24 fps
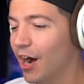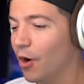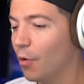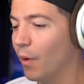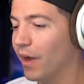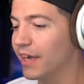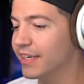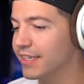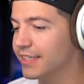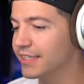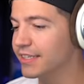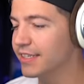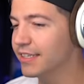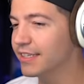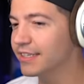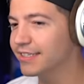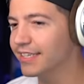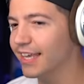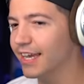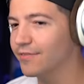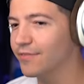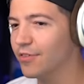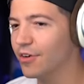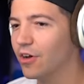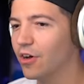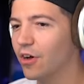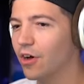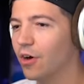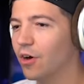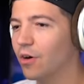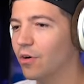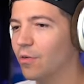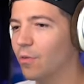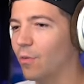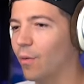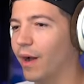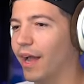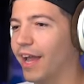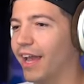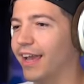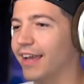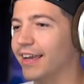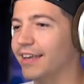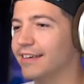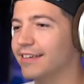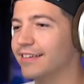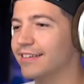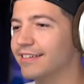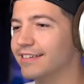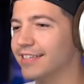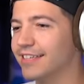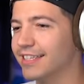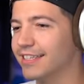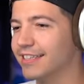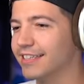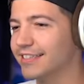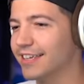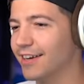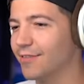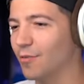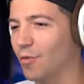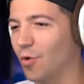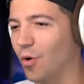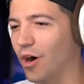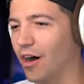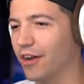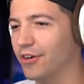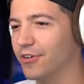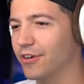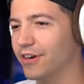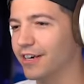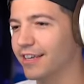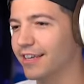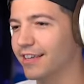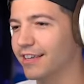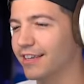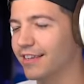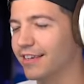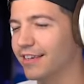wait doesn't this have, at you with a wait, baby. doesn't this have water in it?